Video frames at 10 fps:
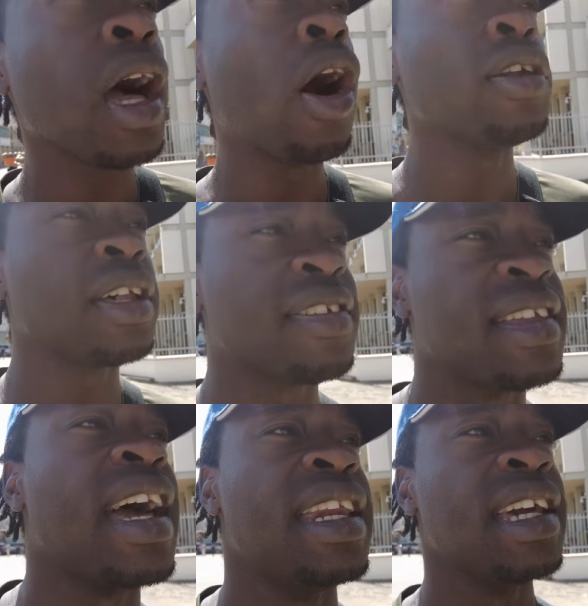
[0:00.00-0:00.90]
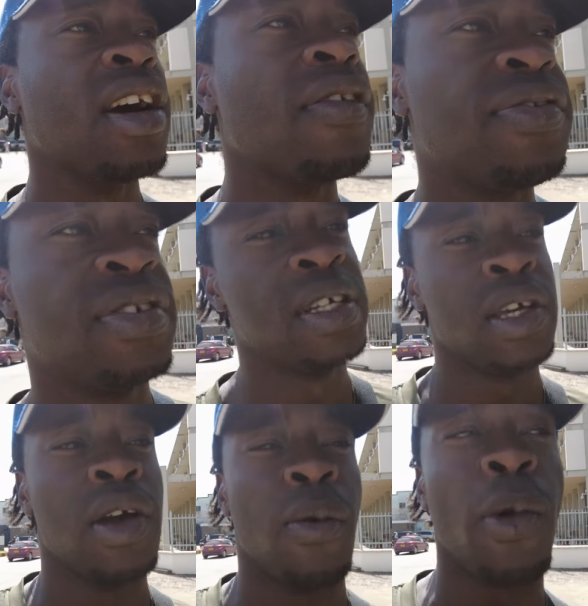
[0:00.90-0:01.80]
understanding of
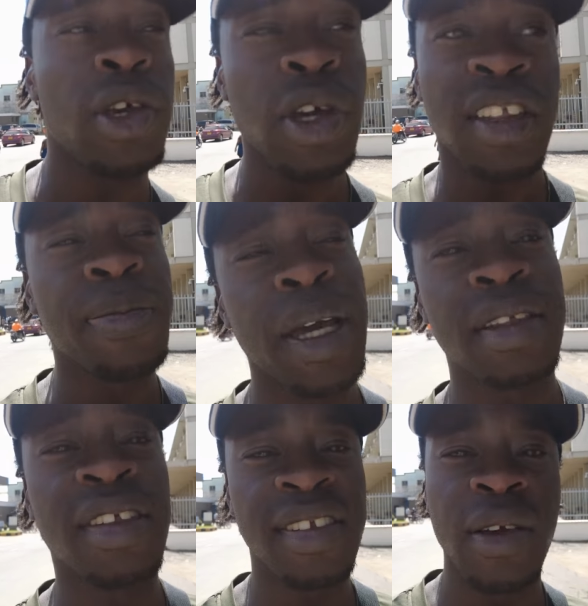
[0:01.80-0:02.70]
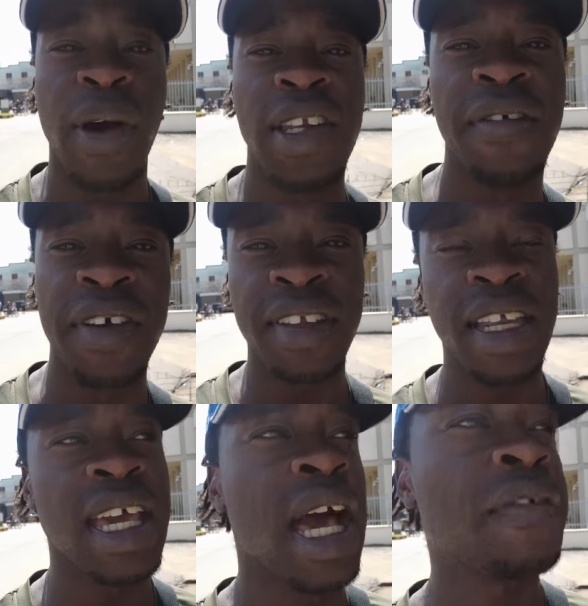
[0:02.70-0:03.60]
what you expect to see when you visit here.